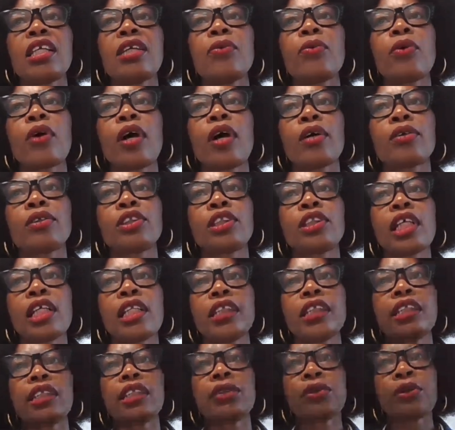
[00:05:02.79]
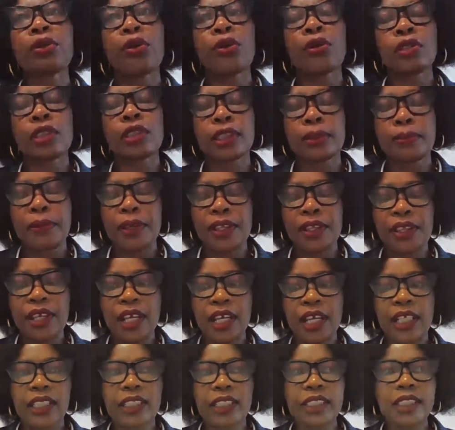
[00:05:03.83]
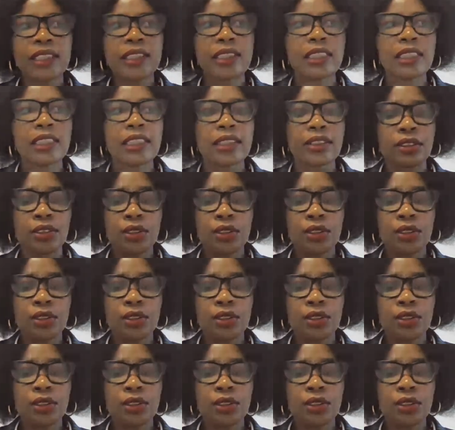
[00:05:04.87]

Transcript: Well, challenges will always be there, isn't it?